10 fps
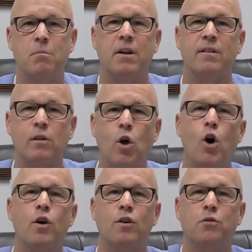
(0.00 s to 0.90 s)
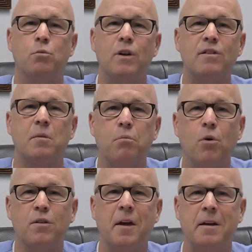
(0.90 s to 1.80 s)
But as long as we
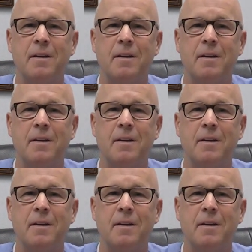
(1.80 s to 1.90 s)
support that